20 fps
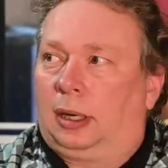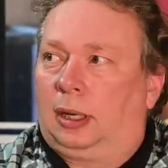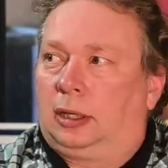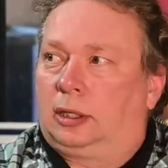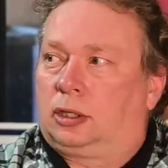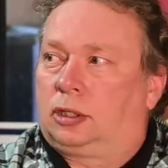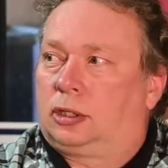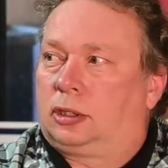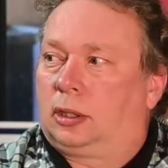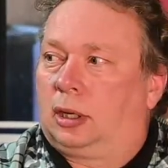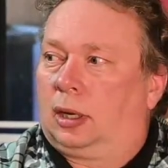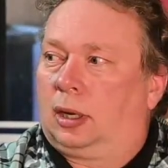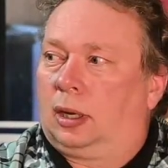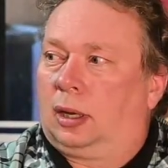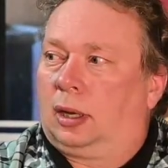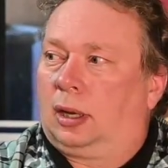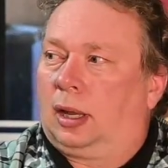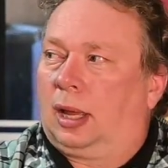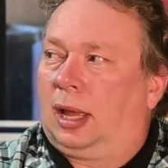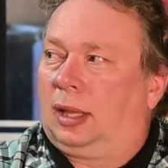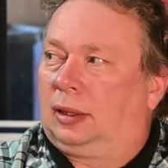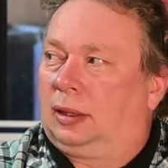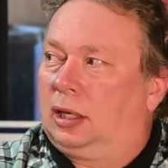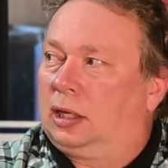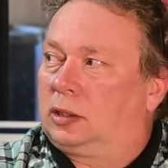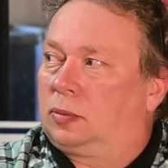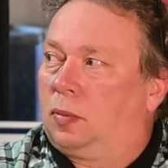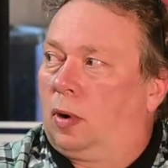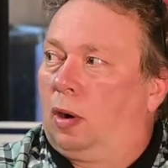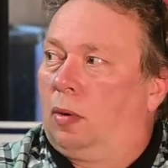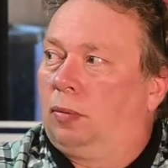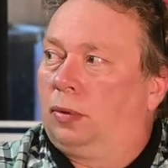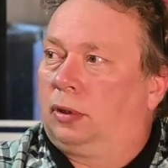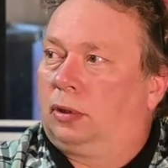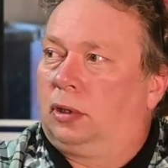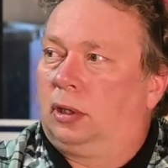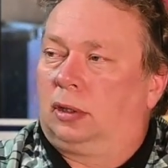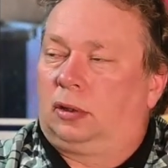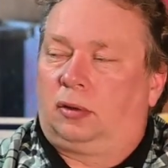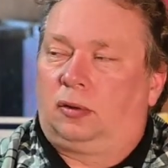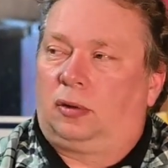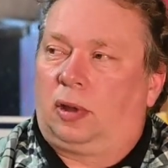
It's at this moment the